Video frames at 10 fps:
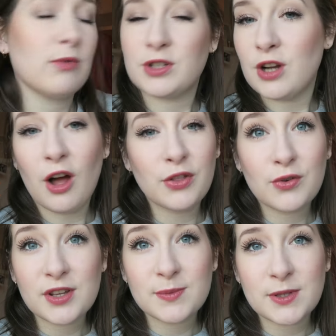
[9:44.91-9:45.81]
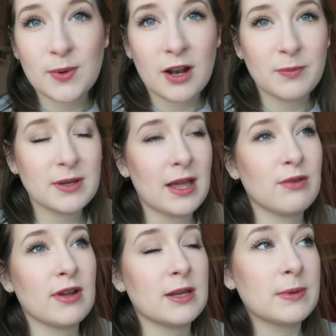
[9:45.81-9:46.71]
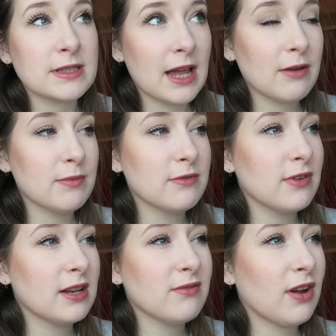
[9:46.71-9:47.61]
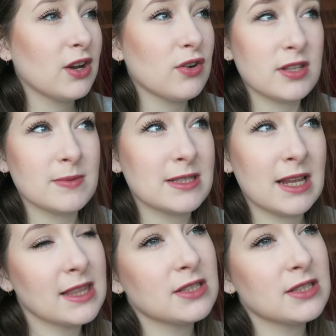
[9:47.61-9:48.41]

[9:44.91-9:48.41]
watching Arthur Christmas while I've been getting ready because I haven't been feeling very Christmassy.